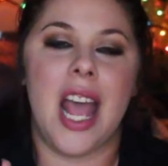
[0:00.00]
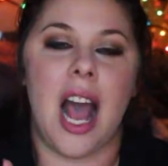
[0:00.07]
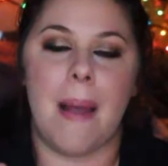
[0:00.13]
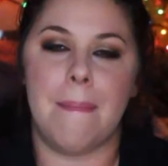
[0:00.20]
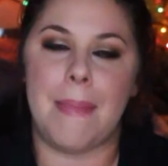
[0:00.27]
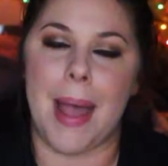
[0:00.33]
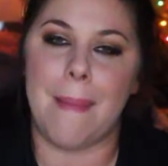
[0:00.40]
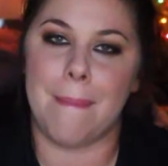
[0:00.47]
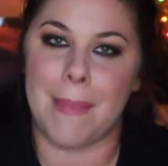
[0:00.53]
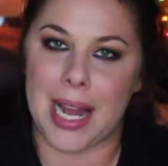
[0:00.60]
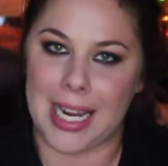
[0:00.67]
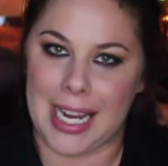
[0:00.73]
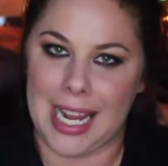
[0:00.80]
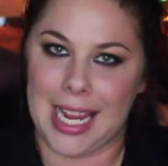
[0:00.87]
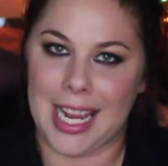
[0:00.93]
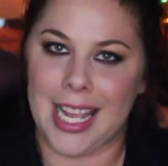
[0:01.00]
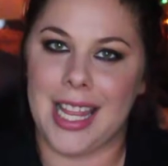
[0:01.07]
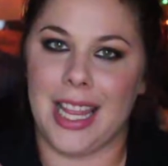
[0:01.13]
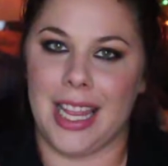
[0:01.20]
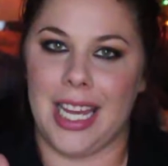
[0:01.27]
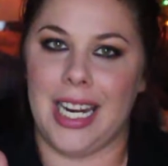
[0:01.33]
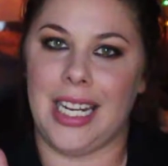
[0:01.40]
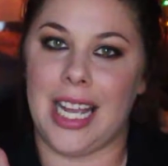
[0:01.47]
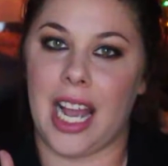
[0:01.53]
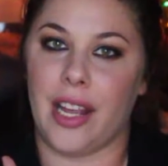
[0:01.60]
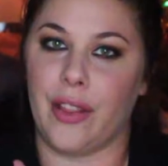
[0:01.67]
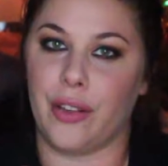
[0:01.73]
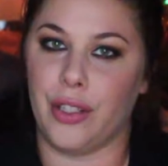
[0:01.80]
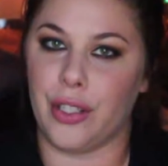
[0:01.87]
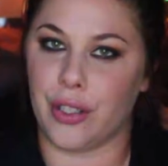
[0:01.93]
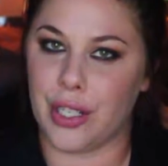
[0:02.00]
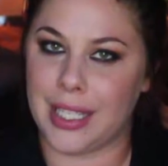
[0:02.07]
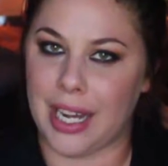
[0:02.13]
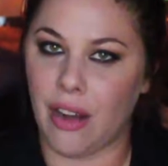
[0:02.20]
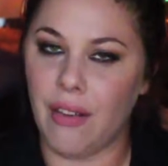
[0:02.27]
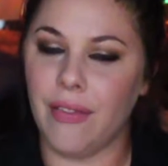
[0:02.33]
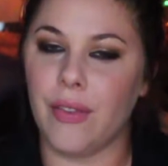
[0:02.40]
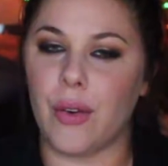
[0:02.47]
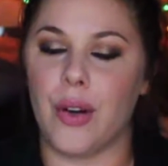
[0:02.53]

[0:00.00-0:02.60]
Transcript: I bet money that either yourself